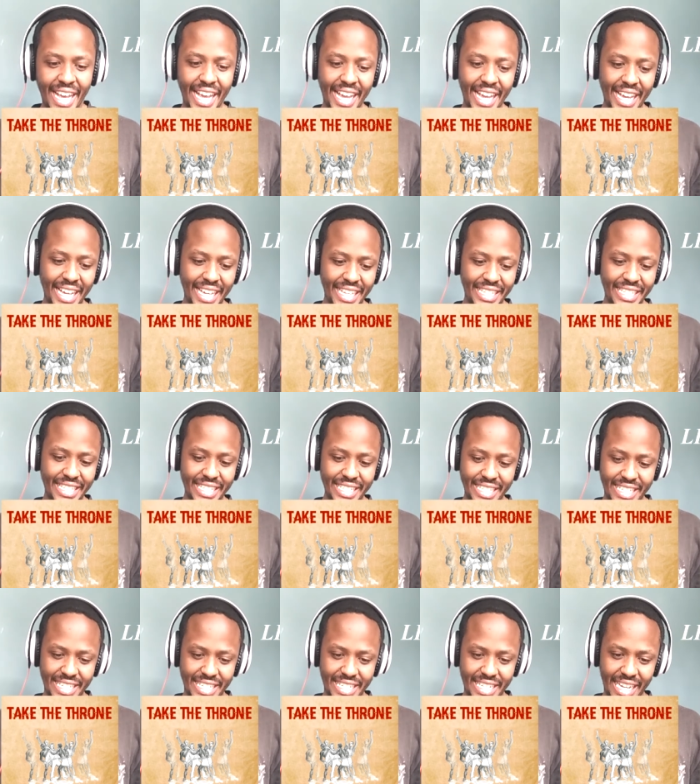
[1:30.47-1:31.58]
and
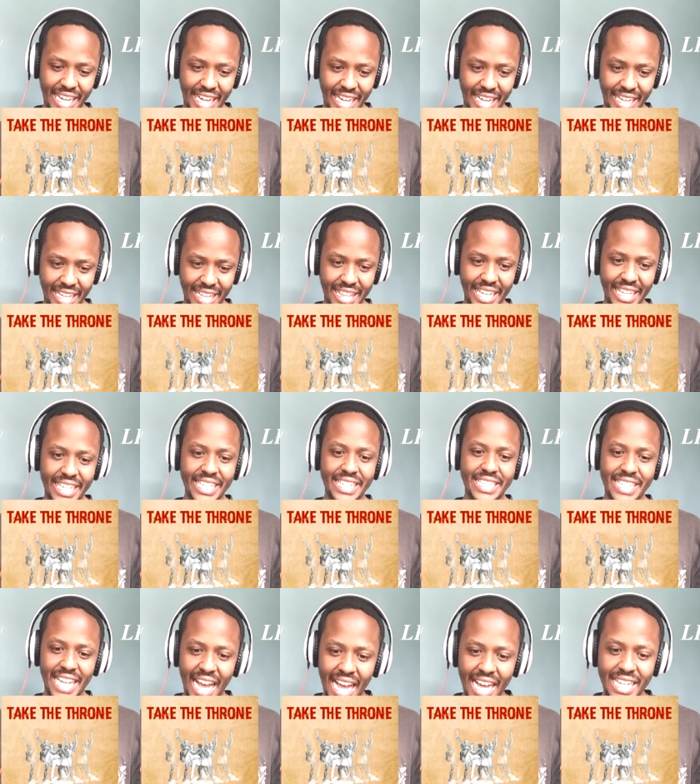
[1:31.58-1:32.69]
uh, the
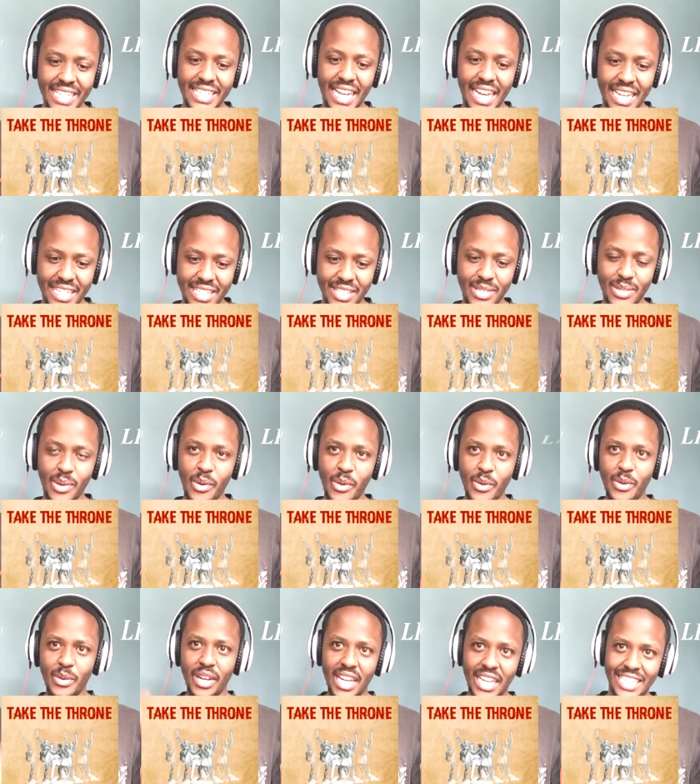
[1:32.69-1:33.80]
guitars are
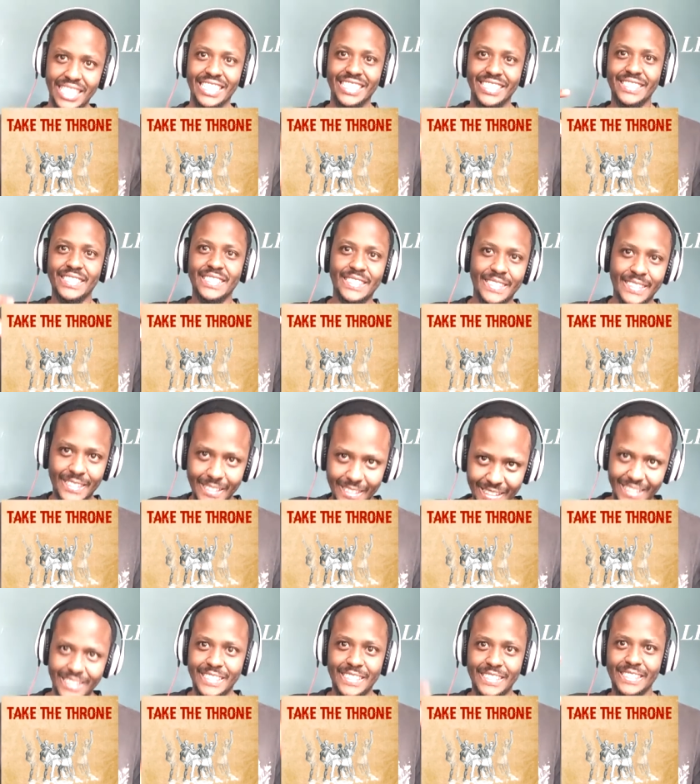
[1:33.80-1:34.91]
so... Uh, uh,
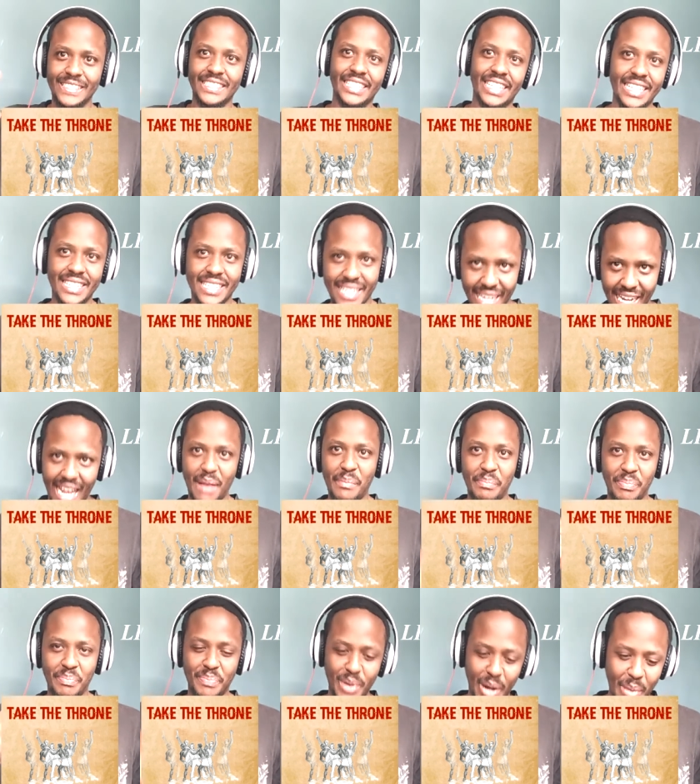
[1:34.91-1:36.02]
uh, they
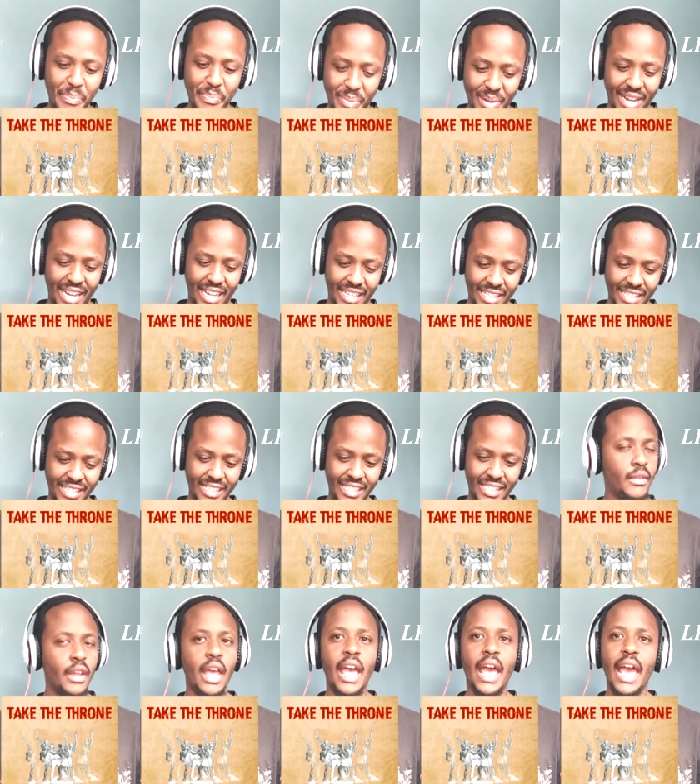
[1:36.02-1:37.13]
slap proper.
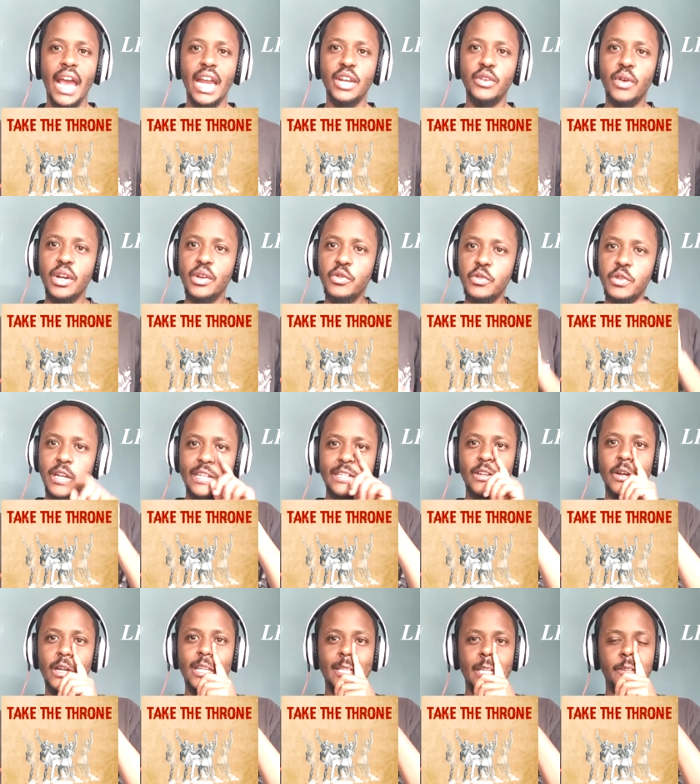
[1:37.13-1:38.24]
Anyone who does
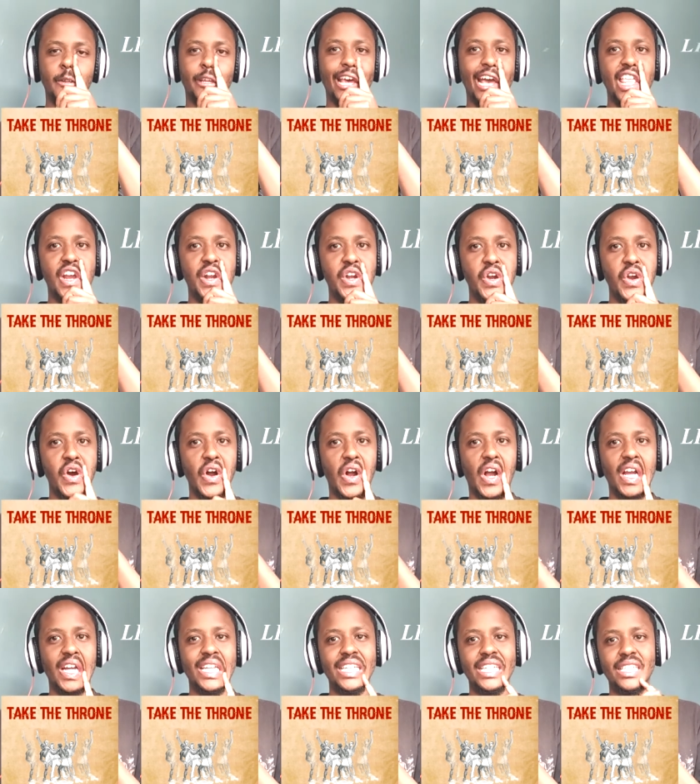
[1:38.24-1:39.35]
not listen to Kenyan
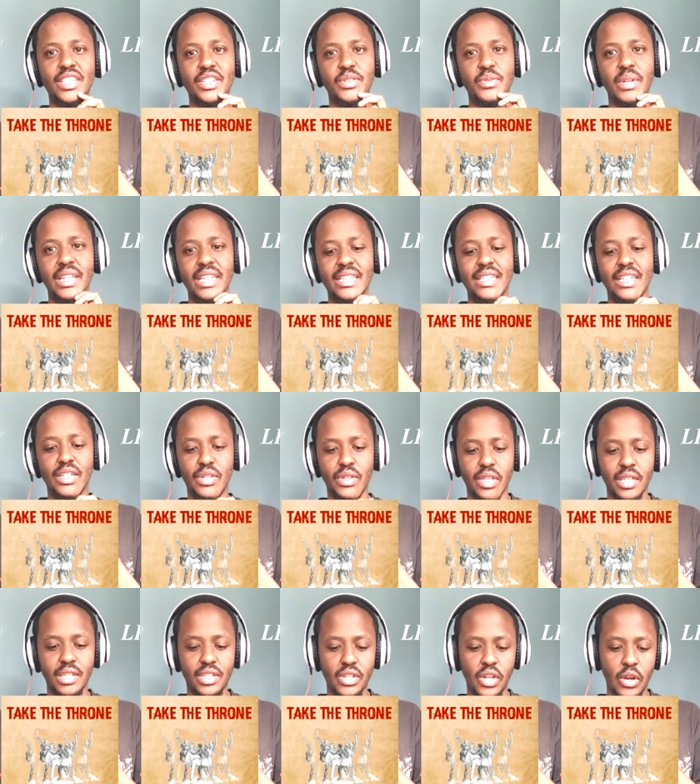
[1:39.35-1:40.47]
rock needs to listen to
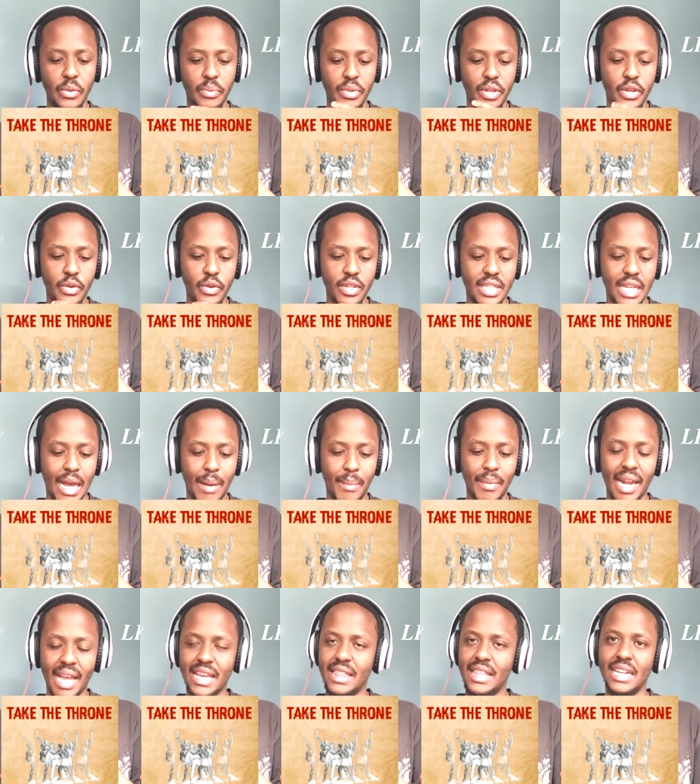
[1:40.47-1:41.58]
this song because I'm
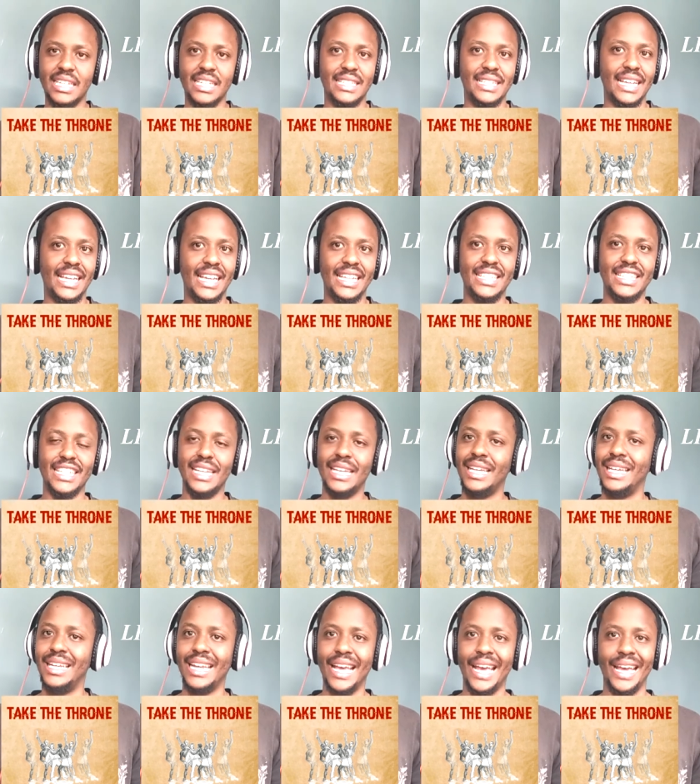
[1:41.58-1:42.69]
like 30 seconds
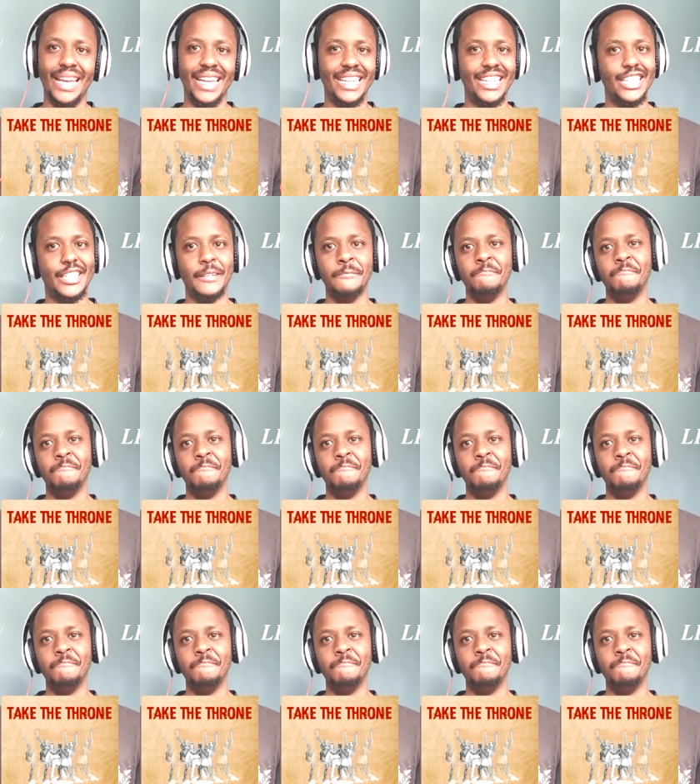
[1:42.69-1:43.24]
in and